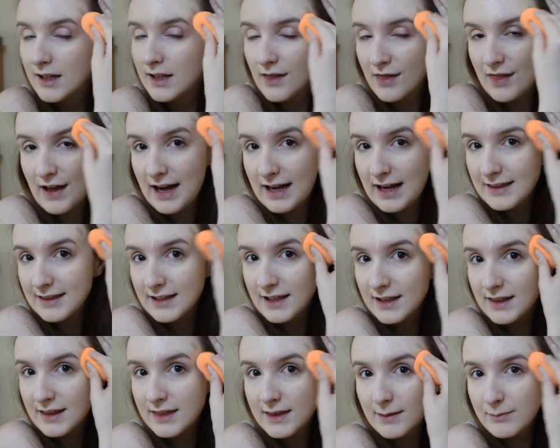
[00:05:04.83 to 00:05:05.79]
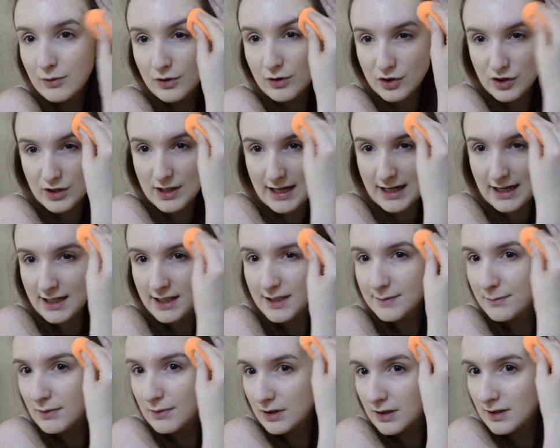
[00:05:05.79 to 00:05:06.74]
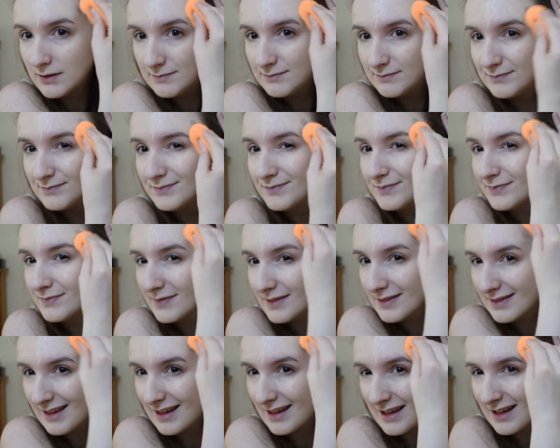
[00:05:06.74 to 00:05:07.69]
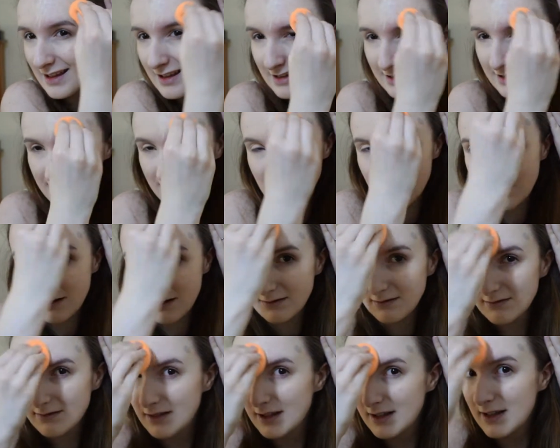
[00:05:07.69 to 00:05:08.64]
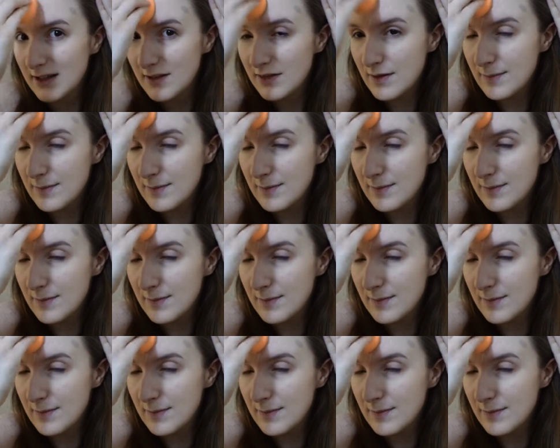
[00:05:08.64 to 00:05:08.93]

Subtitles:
than the brush side, but like it's not the